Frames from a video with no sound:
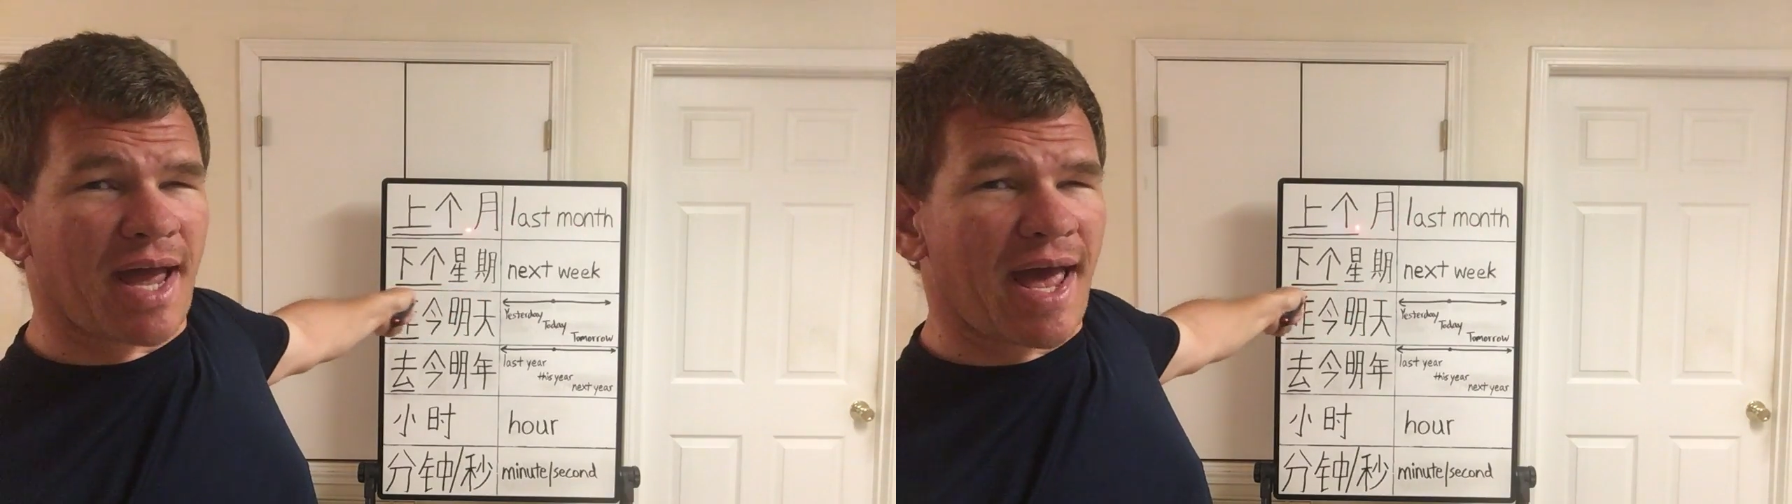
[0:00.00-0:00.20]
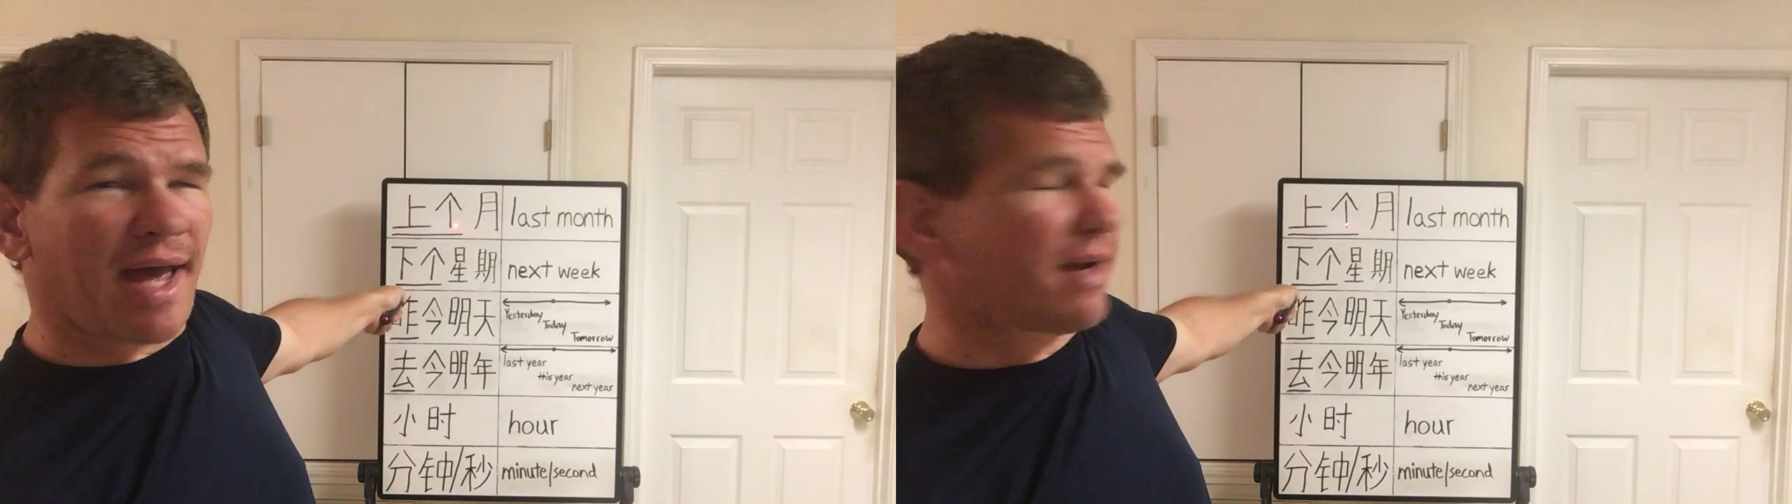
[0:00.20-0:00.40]

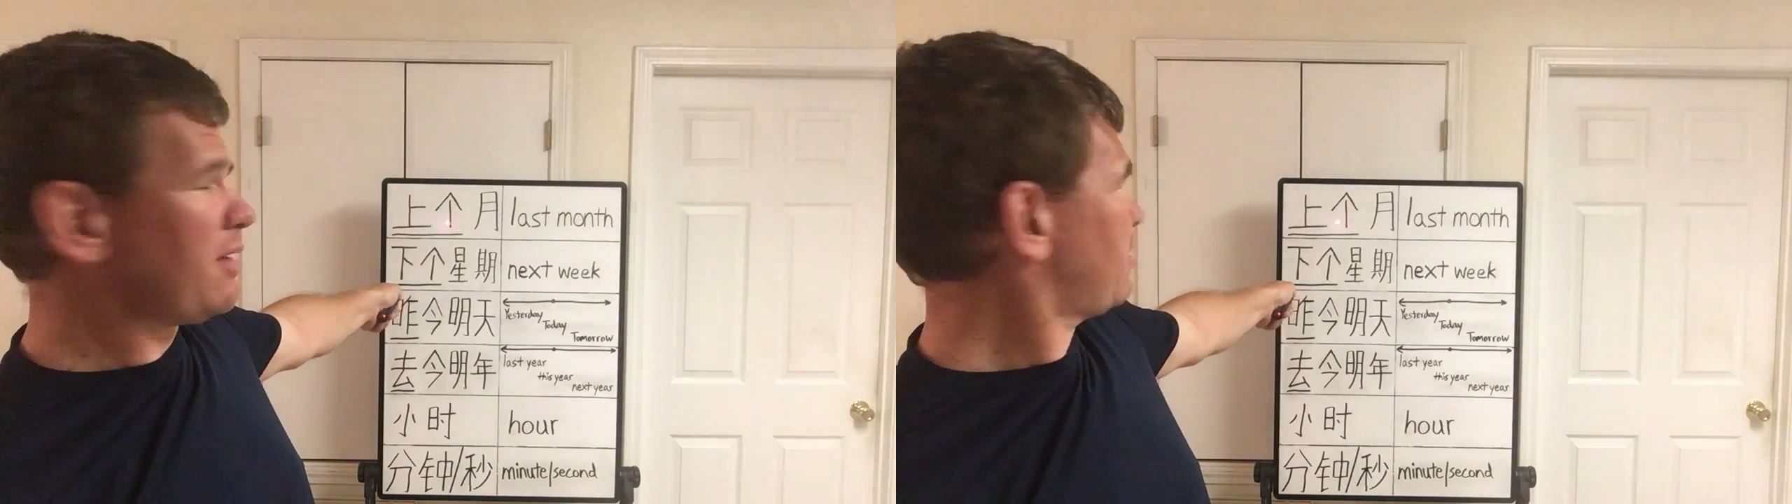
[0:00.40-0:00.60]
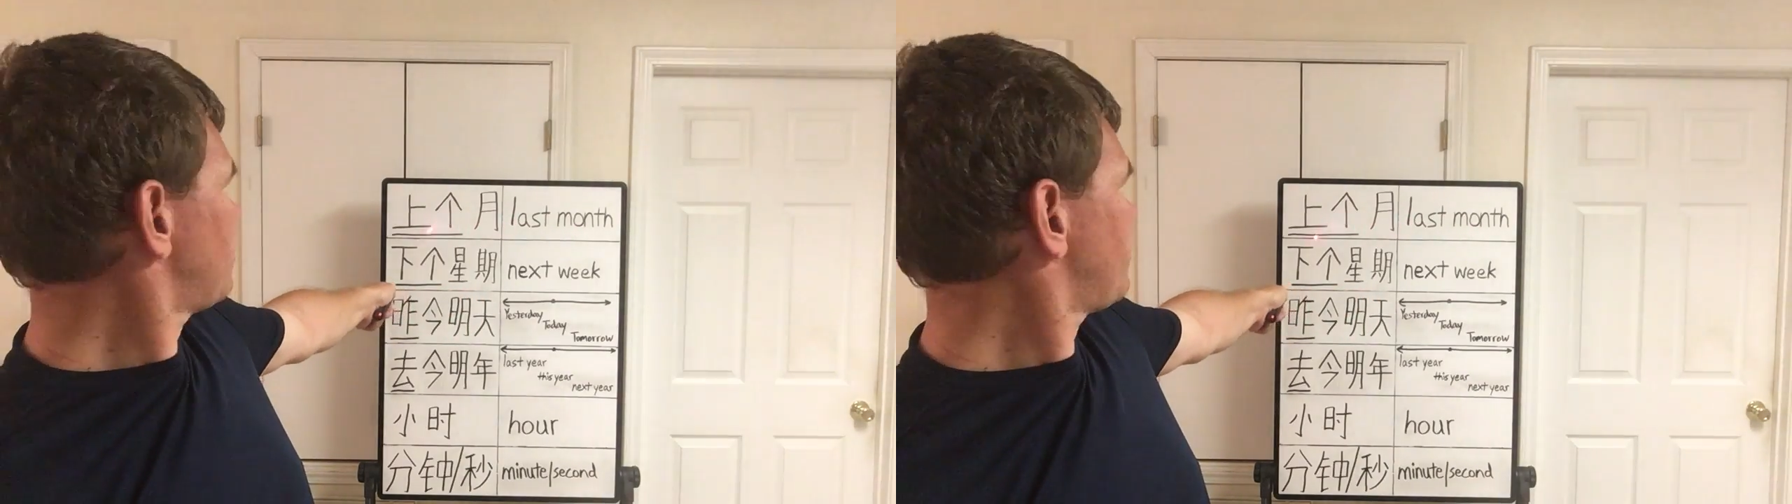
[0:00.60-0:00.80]
Add
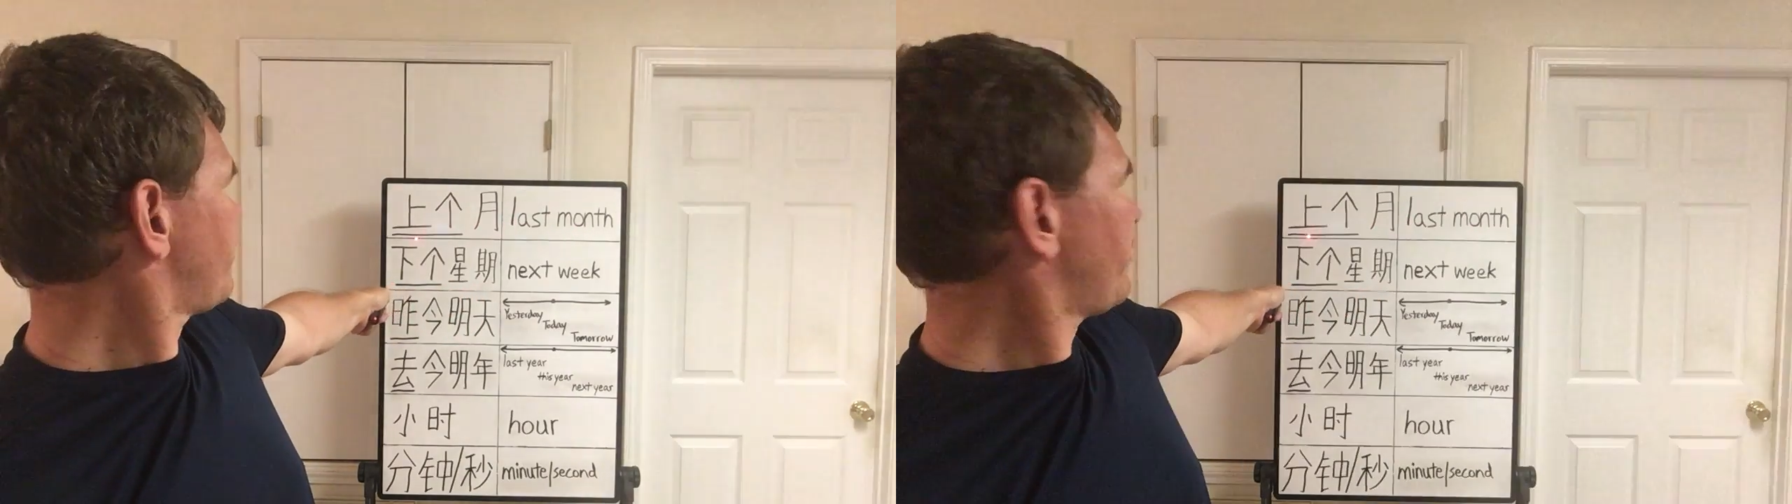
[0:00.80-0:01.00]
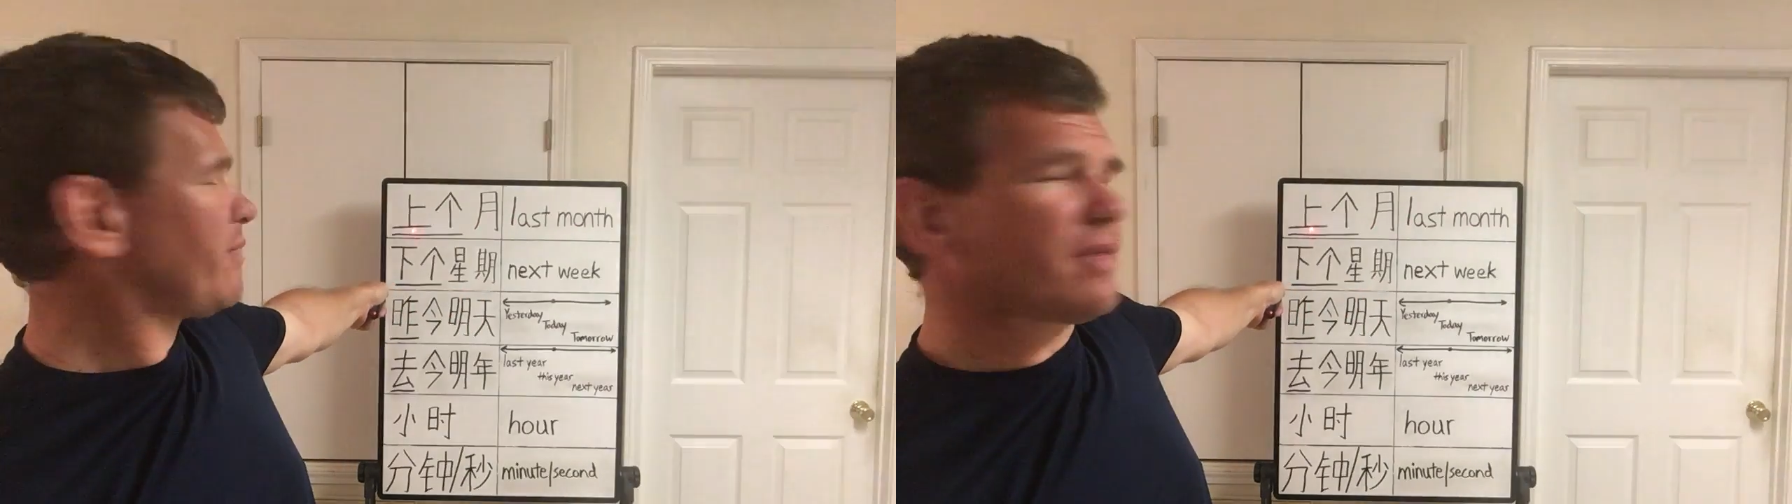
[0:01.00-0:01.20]

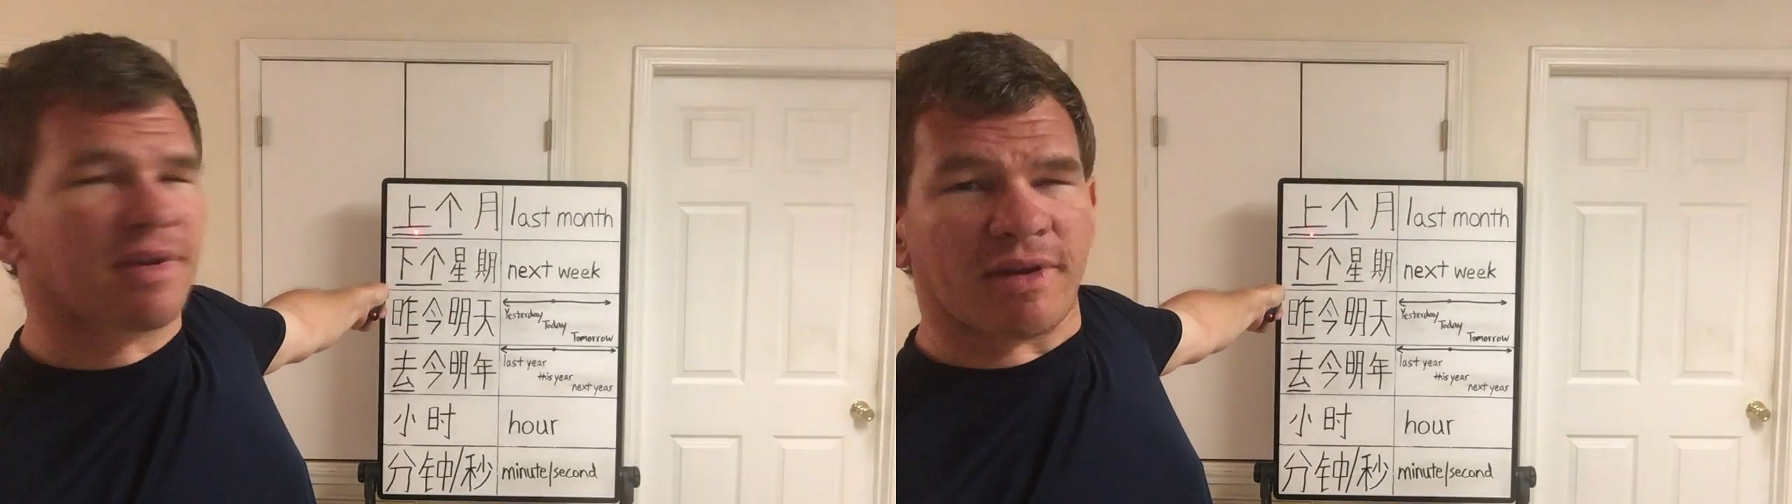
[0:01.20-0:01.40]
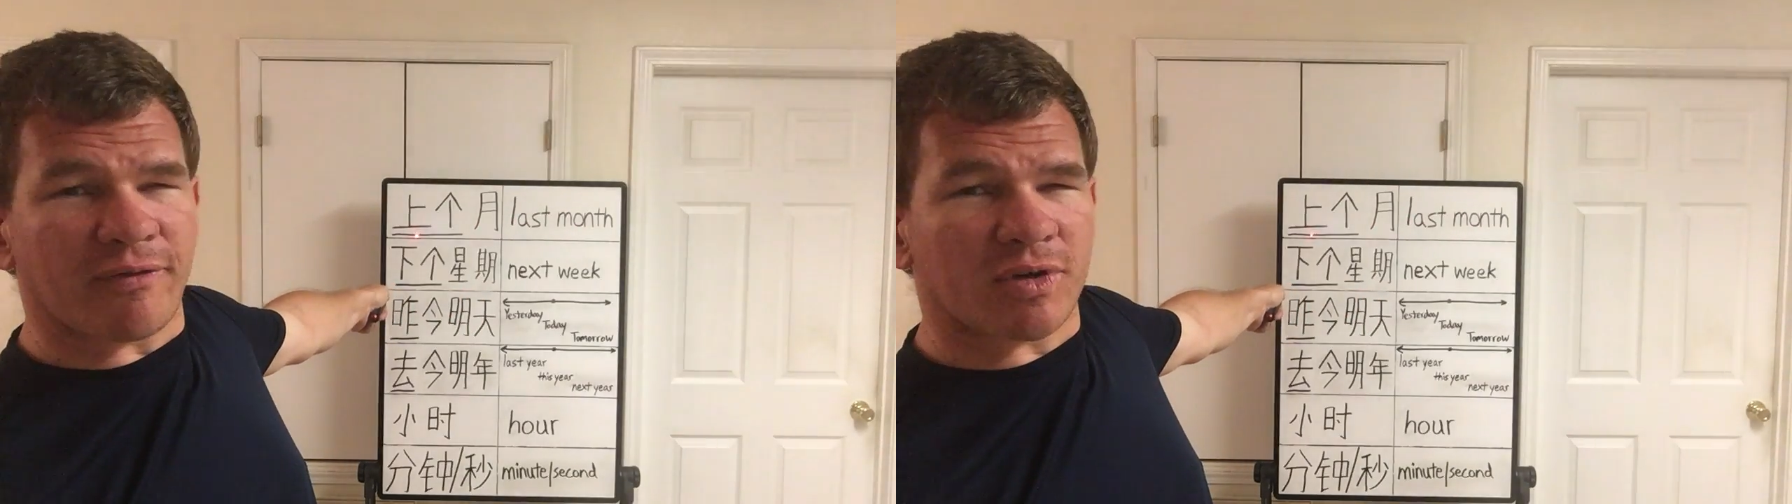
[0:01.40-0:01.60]

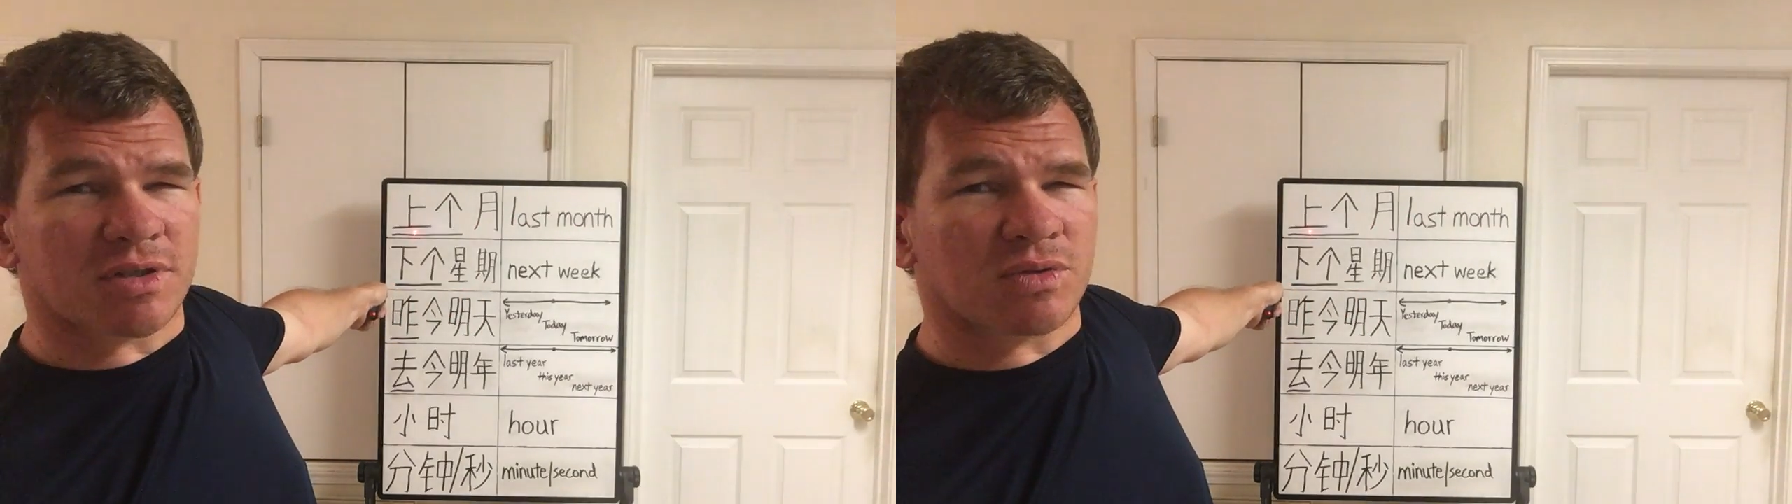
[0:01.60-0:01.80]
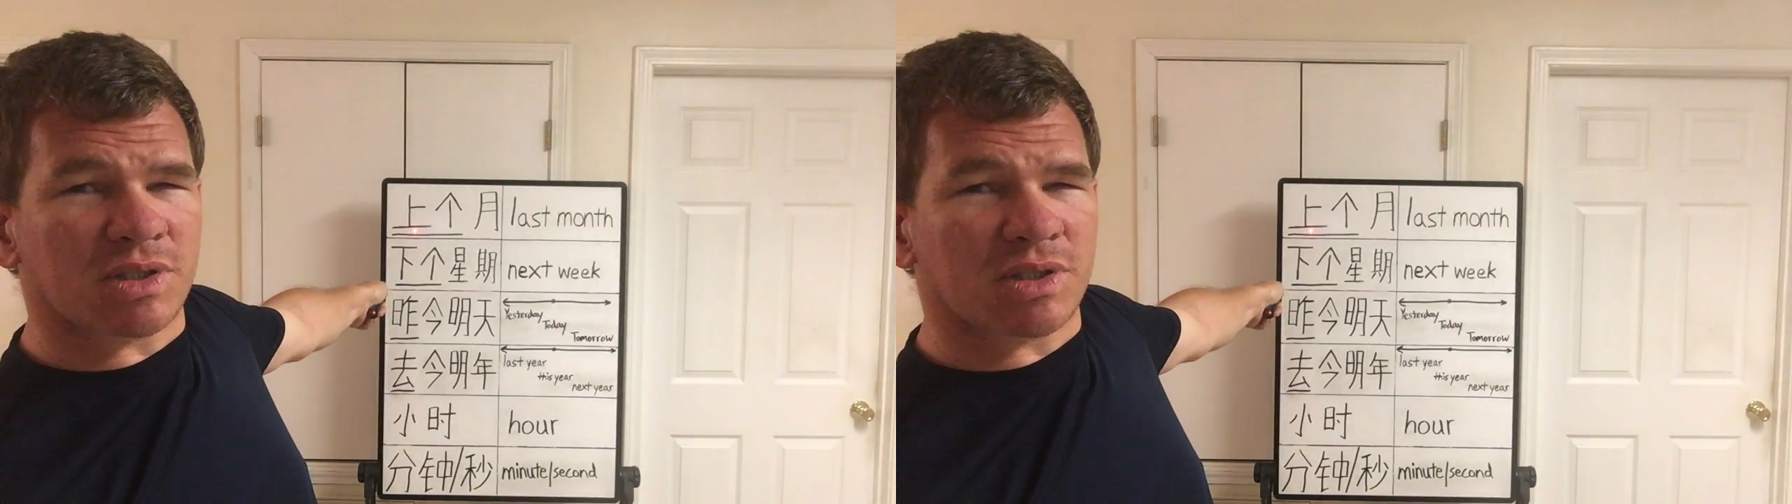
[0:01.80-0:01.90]
the first